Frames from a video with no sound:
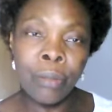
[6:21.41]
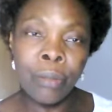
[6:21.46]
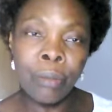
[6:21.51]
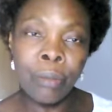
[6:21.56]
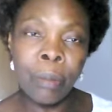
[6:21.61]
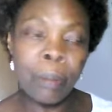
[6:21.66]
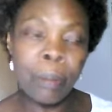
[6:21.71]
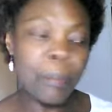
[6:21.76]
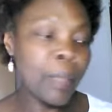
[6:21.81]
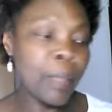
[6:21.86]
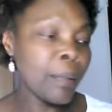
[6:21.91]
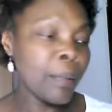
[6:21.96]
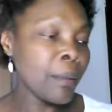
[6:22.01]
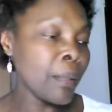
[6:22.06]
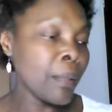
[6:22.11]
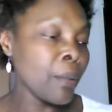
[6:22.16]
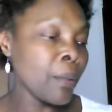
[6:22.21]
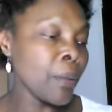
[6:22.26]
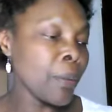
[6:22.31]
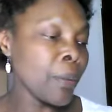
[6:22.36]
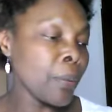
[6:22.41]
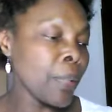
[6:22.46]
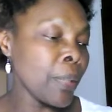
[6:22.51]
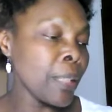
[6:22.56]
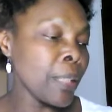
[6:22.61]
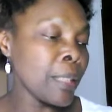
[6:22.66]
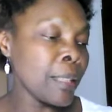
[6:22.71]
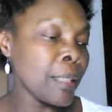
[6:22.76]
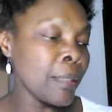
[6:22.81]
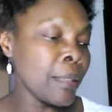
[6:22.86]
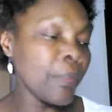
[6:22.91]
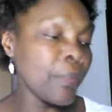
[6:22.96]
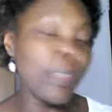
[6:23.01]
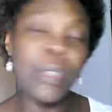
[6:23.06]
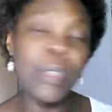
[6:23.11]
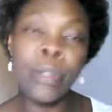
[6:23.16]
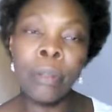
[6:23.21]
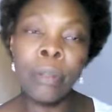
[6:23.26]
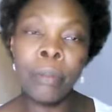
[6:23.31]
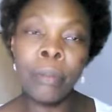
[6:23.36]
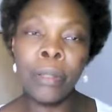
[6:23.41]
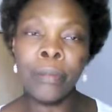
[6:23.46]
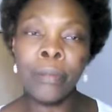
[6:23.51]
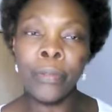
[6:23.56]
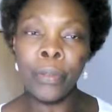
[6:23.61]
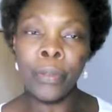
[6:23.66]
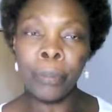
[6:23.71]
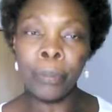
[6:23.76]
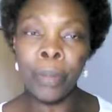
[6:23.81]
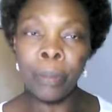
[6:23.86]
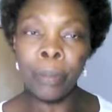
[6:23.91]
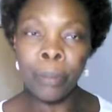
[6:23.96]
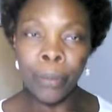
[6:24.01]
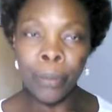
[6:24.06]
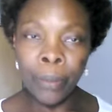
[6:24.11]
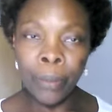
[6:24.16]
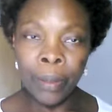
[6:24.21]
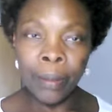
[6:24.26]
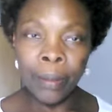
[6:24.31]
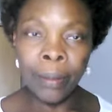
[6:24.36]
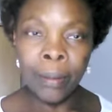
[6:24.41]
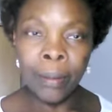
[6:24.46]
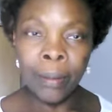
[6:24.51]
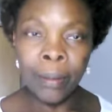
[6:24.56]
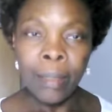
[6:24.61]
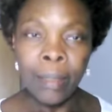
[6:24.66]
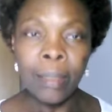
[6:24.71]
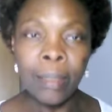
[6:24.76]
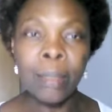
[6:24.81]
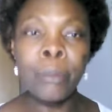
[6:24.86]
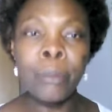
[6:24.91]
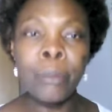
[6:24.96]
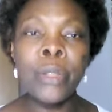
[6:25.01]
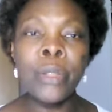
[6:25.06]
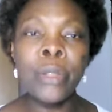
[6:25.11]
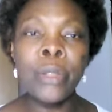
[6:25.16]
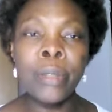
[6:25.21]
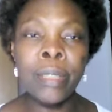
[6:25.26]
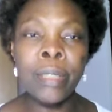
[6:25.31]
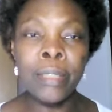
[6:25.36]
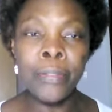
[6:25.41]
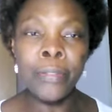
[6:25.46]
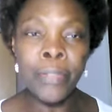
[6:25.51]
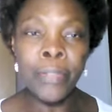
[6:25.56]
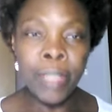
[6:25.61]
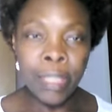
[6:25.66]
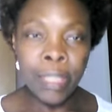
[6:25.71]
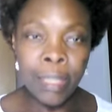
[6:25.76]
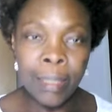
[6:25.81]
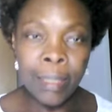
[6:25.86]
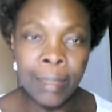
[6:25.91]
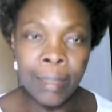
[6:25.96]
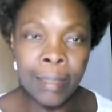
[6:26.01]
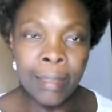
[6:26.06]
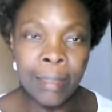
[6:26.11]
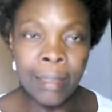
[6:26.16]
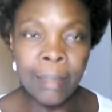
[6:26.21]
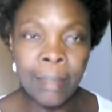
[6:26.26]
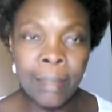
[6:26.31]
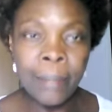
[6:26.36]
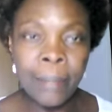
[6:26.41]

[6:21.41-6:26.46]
Remember, thrush is very common for people with immunodeficiency.